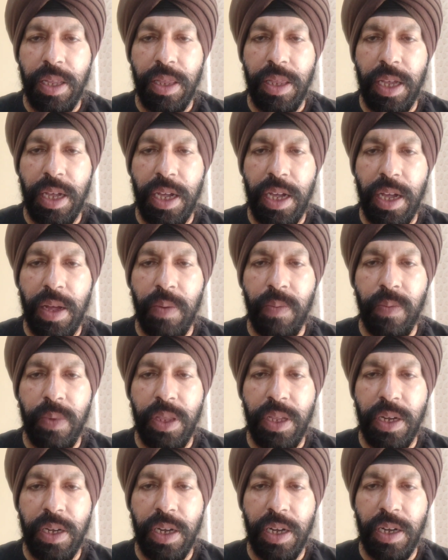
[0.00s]
they come
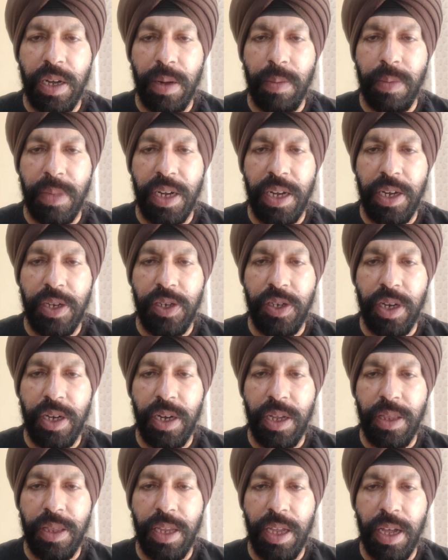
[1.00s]
with a determination
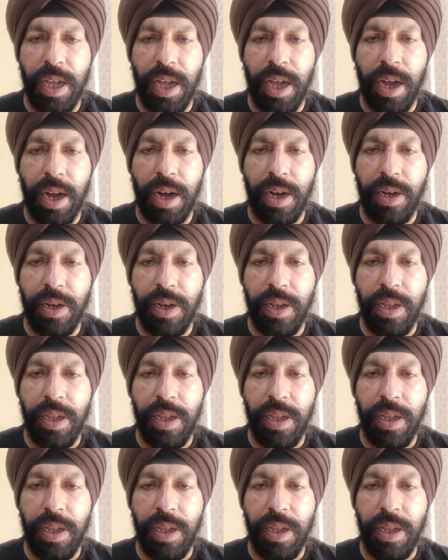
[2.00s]
in their heart